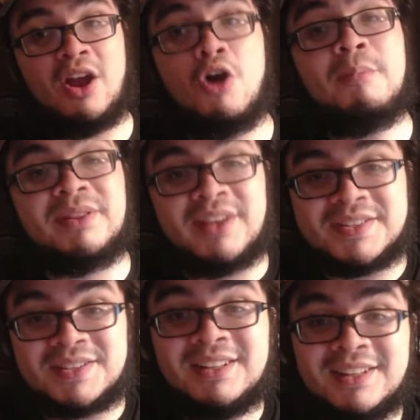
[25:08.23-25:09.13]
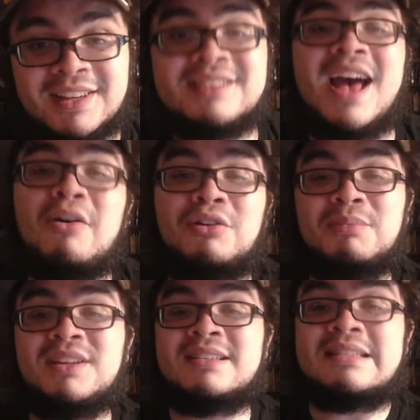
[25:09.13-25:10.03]
I hope it doesn't, because that would
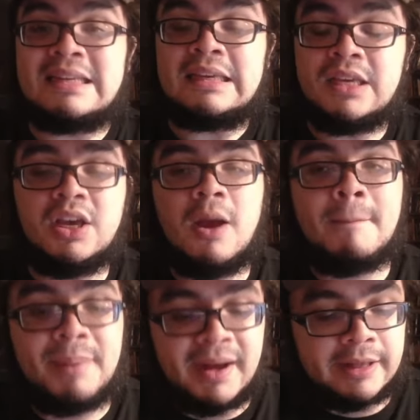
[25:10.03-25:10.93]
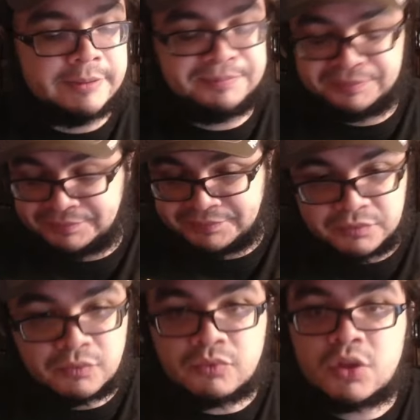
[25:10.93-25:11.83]
be stinky. But
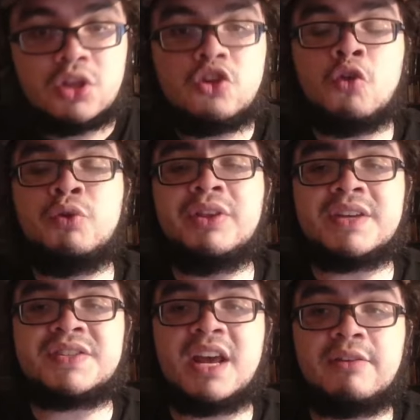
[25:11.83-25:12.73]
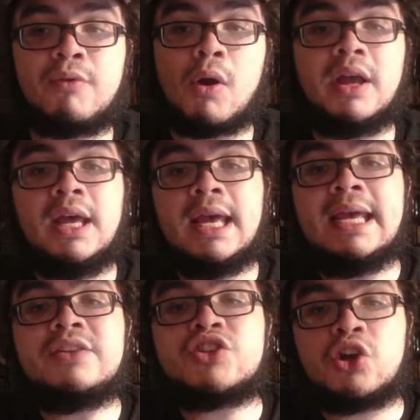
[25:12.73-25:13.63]
really excited for it.
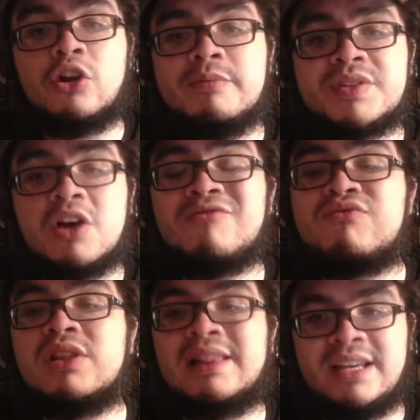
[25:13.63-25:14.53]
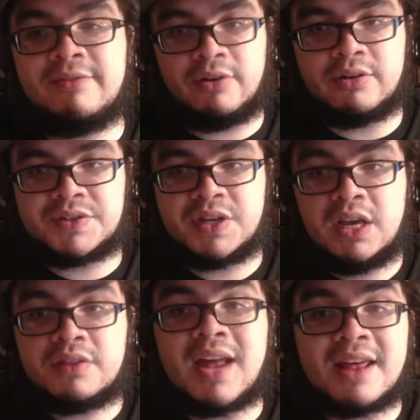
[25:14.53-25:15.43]
In terms of relievers
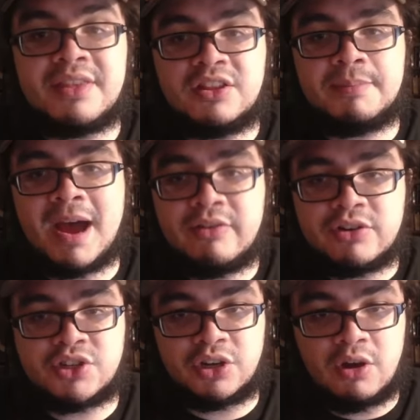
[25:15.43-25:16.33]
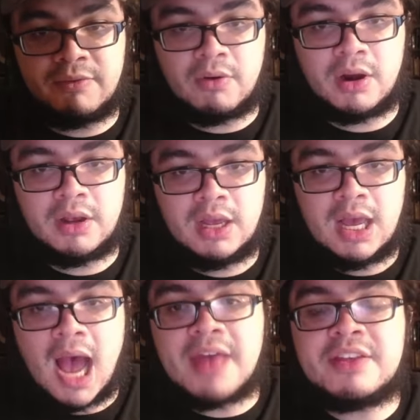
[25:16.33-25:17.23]
that I think the Padres should go for,
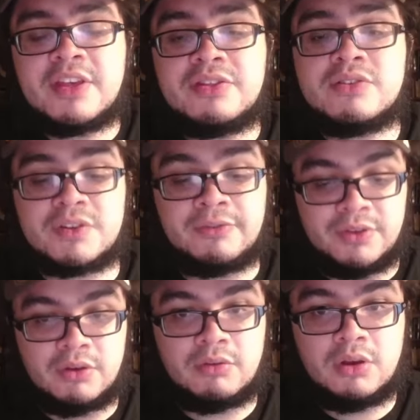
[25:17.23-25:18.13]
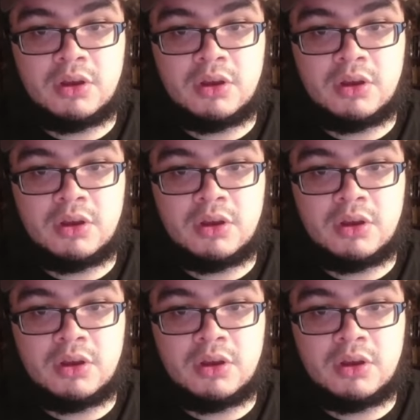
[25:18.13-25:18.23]
I think that there's a few.